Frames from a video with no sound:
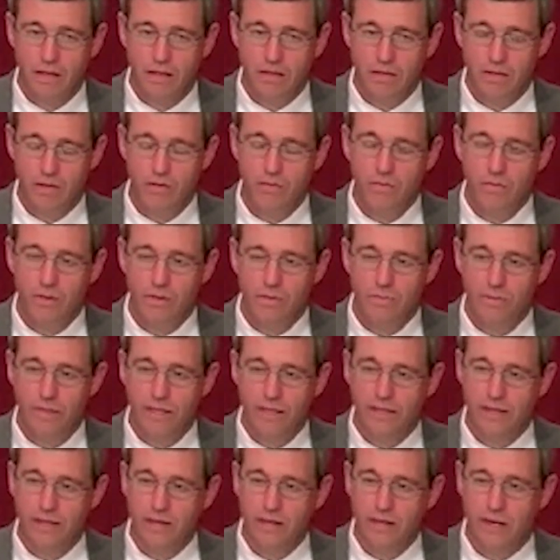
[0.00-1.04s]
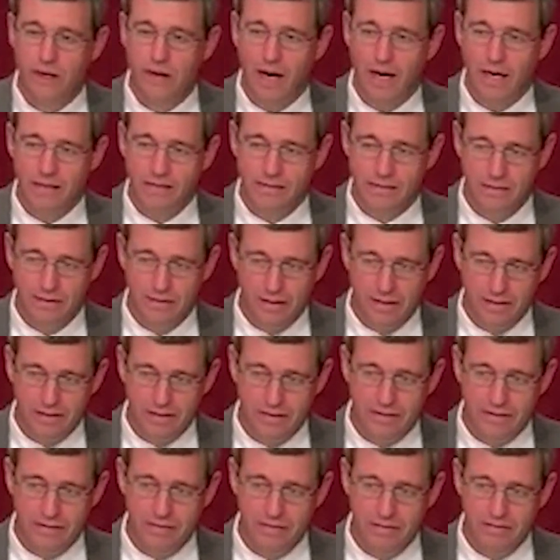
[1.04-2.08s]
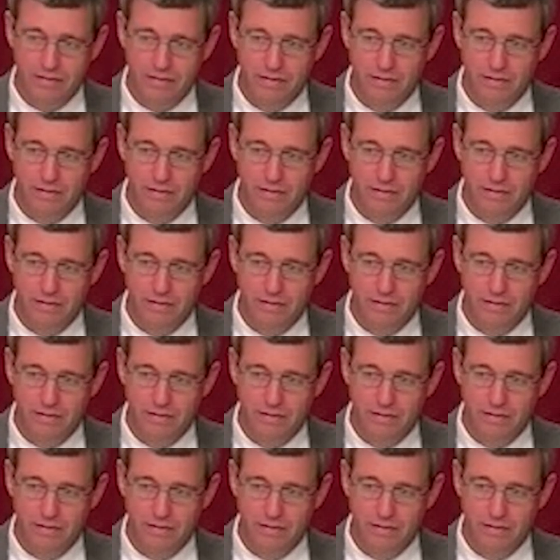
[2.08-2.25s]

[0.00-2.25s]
You will be isolated